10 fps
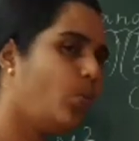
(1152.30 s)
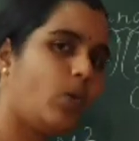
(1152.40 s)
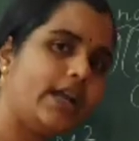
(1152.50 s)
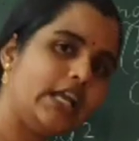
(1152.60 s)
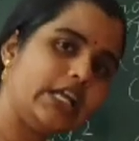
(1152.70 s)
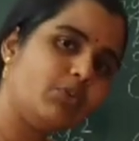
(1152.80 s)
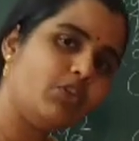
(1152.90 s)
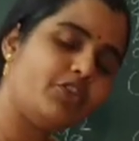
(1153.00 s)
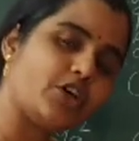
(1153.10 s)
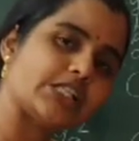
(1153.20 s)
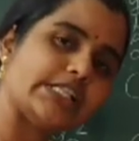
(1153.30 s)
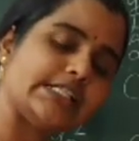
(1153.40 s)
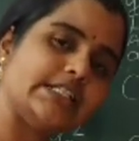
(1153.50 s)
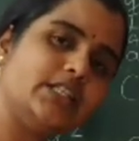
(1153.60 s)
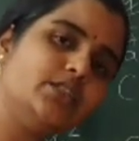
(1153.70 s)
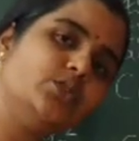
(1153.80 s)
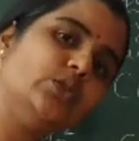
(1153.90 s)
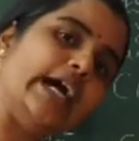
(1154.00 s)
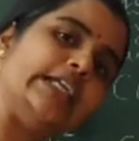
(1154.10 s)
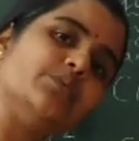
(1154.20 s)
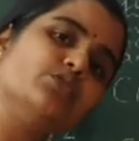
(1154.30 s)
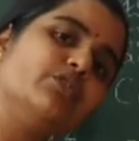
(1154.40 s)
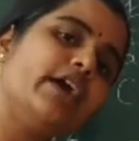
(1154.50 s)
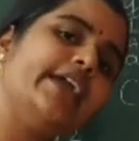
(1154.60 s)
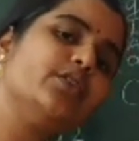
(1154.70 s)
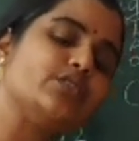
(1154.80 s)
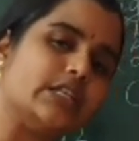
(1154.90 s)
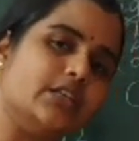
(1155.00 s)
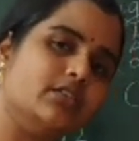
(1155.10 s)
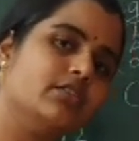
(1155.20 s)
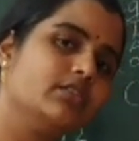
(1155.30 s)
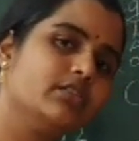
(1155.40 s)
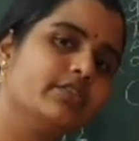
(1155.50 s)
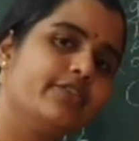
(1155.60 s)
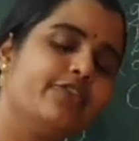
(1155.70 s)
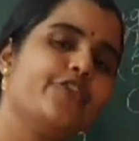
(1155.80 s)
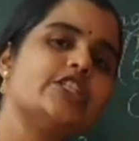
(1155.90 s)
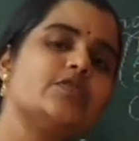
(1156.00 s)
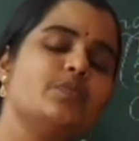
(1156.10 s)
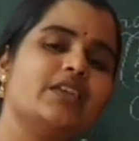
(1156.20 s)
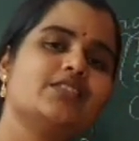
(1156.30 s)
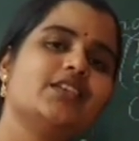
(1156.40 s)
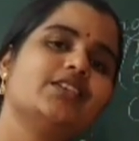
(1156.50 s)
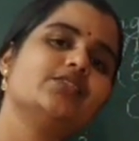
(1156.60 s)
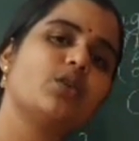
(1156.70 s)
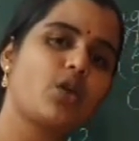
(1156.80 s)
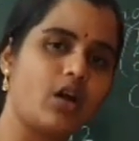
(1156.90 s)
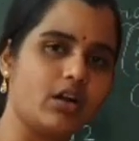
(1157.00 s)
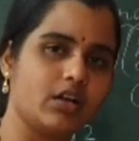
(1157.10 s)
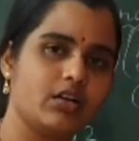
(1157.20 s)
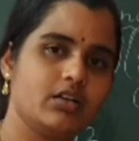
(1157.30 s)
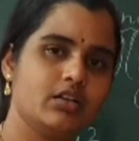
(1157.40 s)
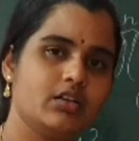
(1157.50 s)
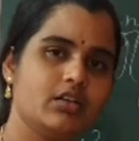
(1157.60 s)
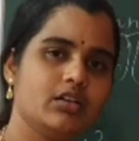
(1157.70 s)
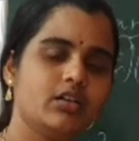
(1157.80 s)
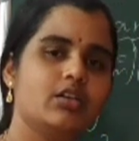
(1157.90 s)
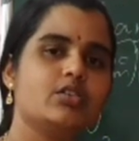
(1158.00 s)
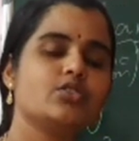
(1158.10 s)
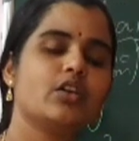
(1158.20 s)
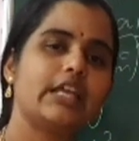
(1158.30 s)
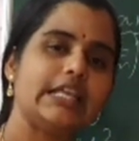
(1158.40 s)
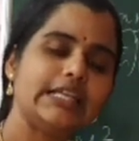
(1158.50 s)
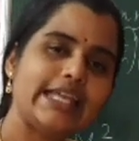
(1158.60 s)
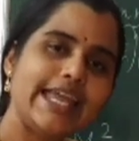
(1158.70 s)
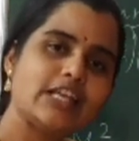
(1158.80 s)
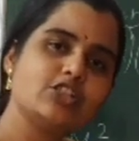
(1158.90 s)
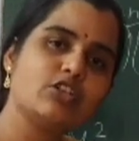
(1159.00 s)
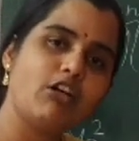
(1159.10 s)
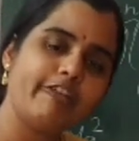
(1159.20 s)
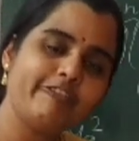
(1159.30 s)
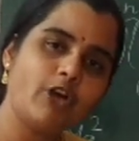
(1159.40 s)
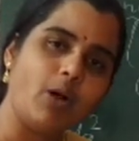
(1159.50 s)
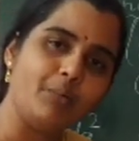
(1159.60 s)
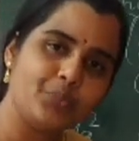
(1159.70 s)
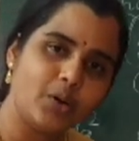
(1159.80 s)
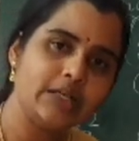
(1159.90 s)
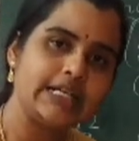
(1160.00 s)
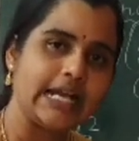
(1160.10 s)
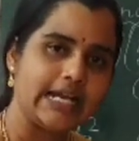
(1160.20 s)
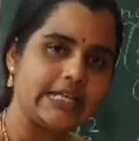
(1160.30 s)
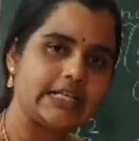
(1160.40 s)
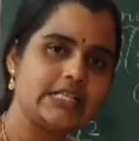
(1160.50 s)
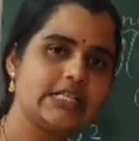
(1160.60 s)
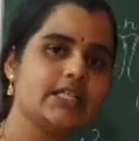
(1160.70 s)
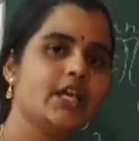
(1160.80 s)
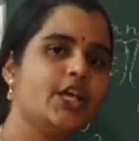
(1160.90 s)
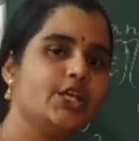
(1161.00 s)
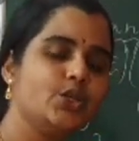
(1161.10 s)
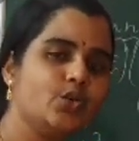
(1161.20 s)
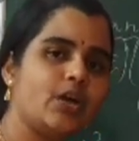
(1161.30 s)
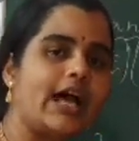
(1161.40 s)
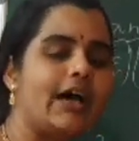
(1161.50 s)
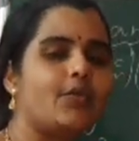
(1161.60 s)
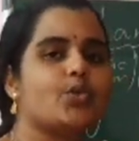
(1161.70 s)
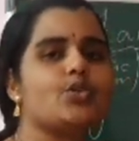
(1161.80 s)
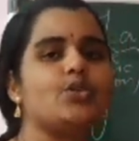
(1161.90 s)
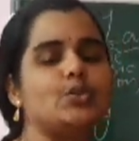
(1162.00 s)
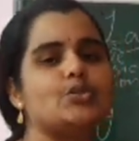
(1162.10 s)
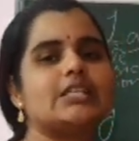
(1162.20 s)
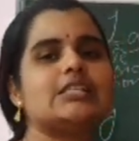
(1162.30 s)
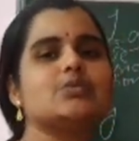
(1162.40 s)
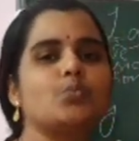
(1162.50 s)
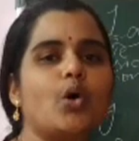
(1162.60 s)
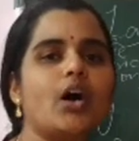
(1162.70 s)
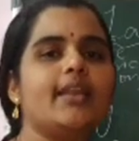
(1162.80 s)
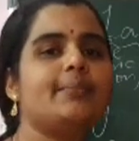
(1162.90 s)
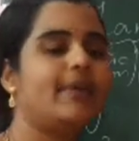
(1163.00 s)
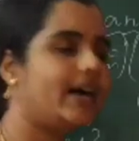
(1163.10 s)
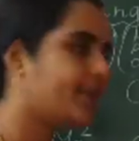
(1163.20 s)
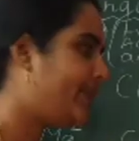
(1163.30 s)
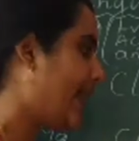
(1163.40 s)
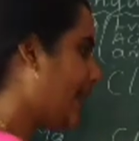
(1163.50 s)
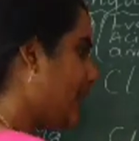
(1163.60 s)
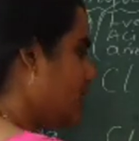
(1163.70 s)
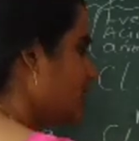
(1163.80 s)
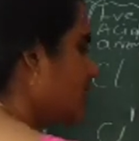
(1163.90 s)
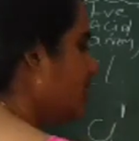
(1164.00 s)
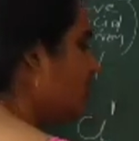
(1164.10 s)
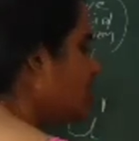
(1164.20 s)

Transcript: 1 atom of oxygen and 2 atoms of hydrogen, which means it is wrong. So in case of compound radicals, you have to use a small bracket.